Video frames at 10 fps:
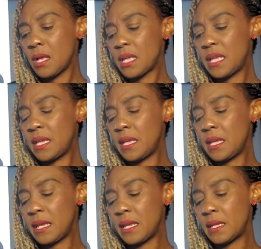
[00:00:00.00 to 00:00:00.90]

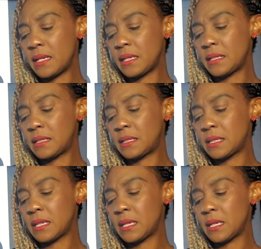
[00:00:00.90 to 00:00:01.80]
He is
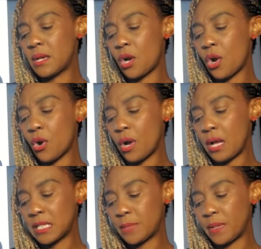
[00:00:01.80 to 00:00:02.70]
her
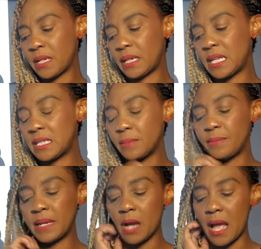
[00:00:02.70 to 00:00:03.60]
husband. He's a
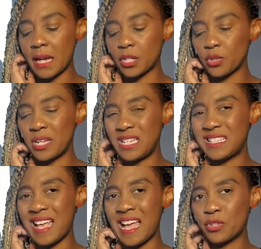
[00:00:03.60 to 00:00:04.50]
big actor. He's
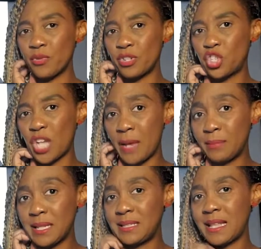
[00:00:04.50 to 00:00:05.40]
the actor in
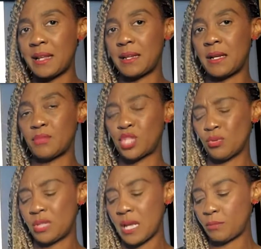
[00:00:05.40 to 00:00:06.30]
Shameless, that
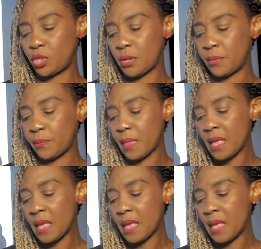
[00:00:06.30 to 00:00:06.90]
Showtime show.